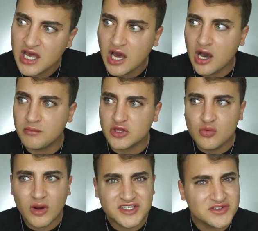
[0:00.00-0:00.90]
Um, you
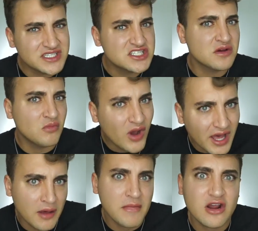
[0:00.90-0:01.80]
want to teach him what?
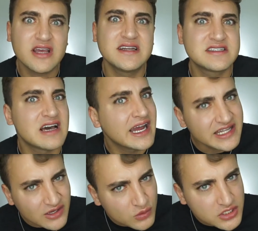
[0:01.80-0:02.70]
American Sign
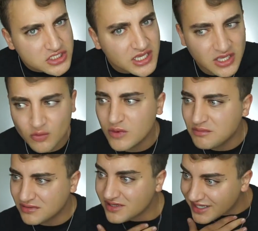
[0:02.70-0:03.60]
Language? Like, can we
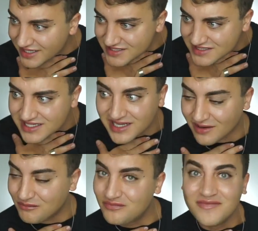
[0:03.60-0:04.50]
please take
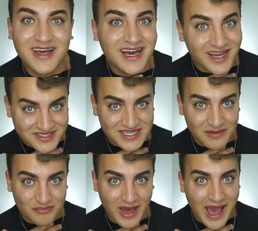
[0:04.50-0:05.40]
a, a
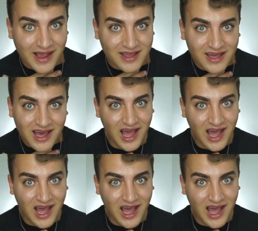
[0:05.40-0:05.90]
step back?